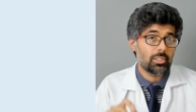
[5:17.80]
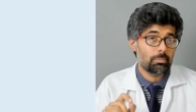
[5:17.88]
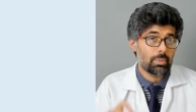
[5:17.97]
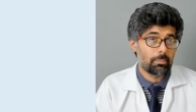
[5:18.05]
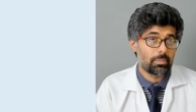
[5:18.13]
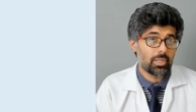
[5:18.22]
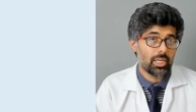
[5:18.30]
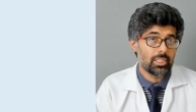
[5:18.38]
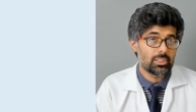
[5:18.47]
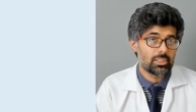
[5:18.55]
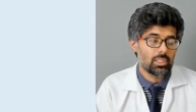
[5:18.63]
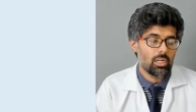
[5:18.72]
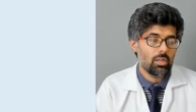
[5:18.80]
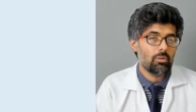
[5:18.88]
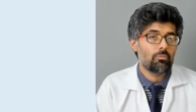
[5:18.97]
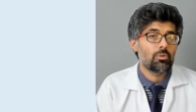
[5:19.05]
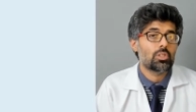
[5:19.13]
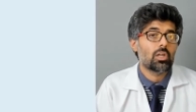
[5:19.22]
peptides,
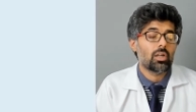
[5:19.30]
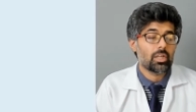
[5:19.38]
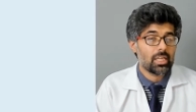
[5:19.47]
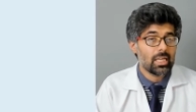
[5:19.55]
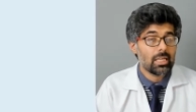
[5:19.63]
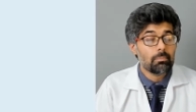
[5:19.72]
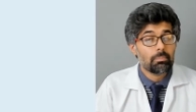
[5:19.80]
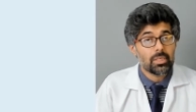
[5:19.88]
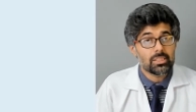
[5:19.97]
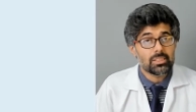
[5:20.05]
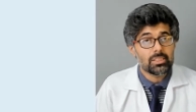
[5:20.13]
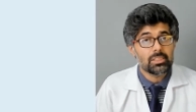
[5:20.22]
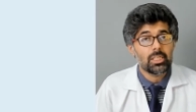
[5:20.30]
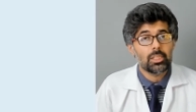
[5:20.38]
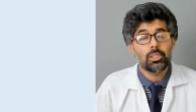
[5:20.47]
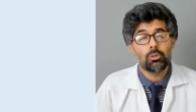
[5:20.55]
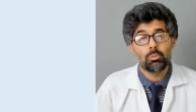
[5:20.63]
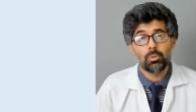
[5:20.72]
which are again present in
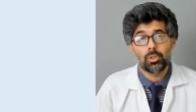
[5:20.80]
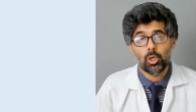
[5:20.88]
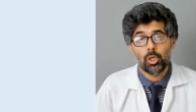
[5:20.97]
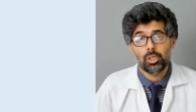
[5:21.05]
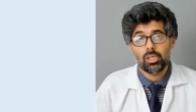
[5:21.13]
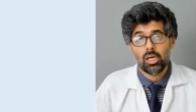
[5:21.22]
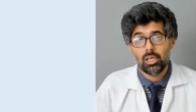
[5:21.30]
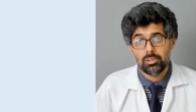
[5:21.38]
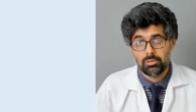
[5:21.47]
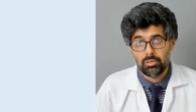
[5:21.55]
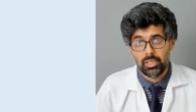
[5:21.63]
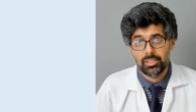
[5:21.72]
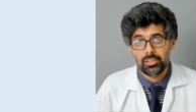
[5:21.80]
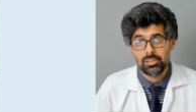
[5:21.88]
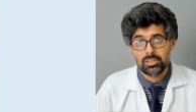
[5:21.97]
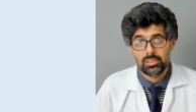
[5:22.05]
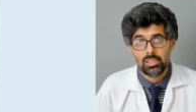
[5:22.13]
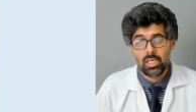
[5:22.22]
the rheumatoid
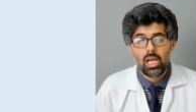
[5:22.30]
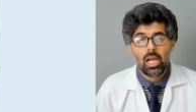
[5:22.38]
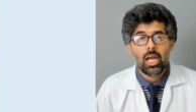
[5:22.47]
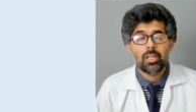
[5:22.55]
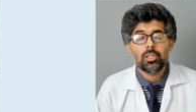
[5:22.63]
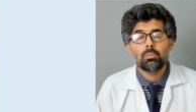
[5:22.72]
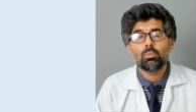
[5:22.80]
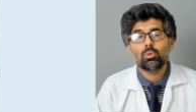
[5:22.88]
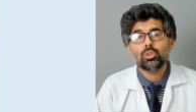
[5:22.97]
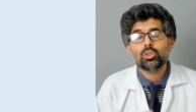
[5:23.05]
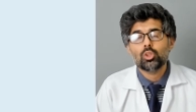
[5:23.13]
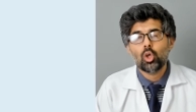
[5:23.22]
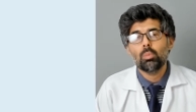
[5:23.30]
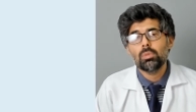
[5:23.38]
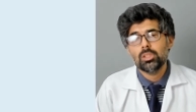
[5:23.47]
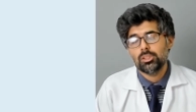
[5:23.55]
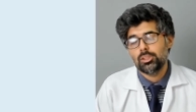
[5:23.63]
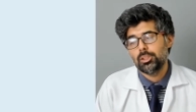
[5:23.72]
arthritis. And the most
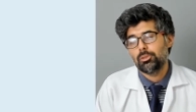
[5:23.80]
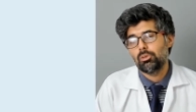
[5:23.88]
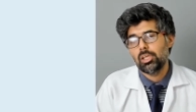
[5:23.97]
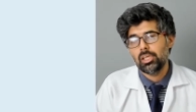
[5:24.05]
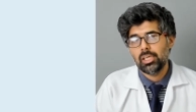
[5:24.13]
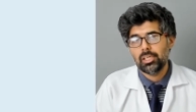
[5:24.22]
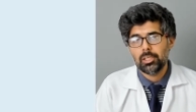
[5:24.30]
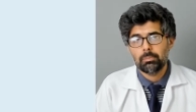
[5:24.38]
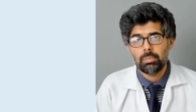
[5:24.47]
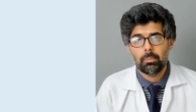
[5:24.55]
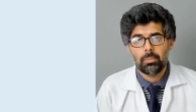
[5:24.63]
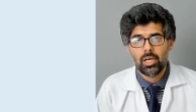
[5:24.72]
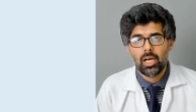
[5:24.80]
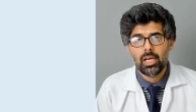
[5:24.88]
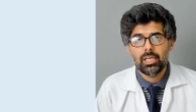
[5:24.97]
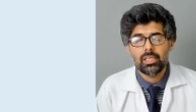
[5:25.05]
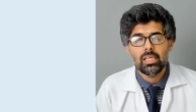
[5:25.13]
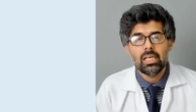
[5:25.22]
common citrullinated
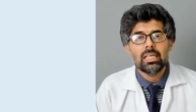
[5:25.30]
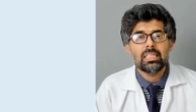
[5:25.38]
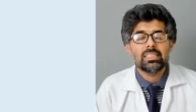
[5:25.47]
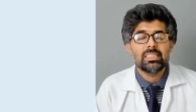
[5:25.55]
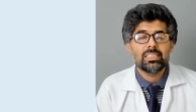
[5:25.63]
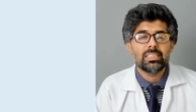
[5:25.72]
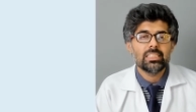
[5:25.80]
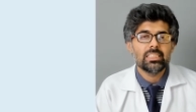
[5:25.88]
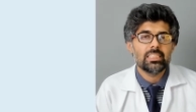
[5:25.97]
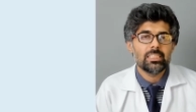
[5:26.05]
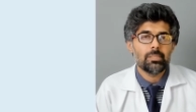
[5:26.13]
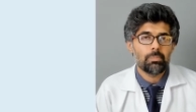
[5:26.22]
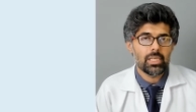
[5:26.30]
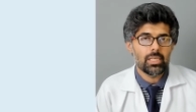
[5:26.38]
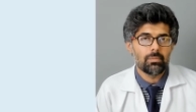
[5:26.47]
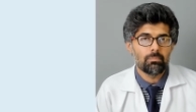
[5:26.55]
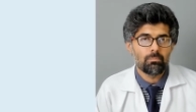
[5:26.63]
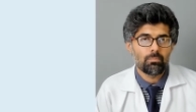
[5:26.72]
peptide is the CCP,